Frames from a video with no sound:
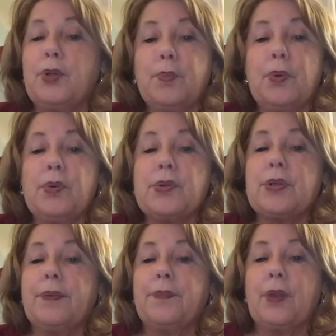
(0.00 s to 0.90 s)

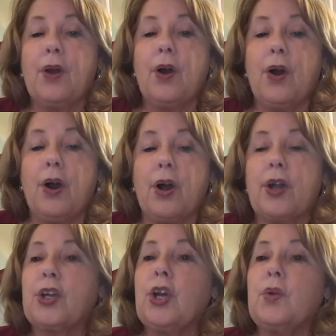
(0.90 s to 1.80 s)
pupils
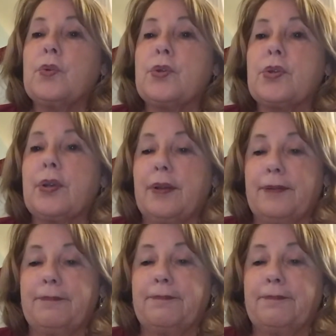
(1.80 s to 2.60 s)
are goats.